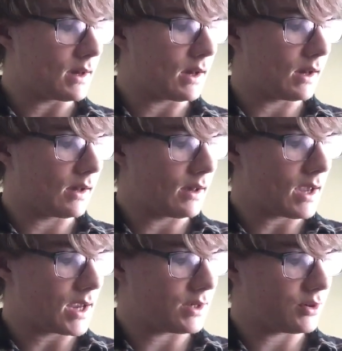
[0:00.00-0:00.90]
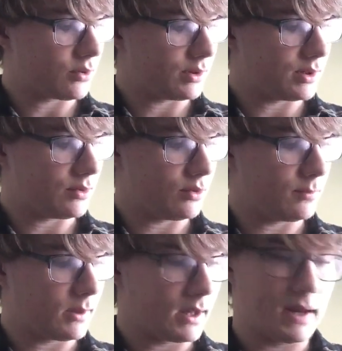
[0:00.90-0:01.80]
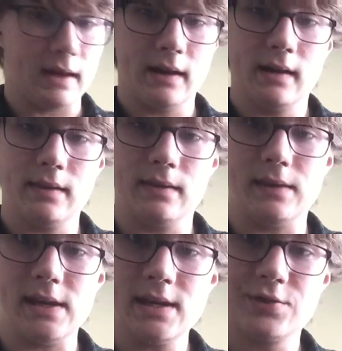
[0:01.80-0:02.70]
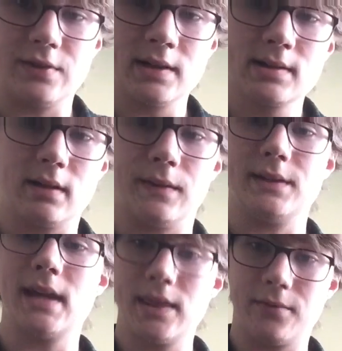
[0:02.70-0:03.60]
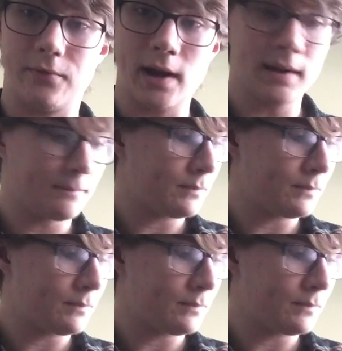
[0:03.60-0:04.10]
and you're going to play the E strings on the 10th fret,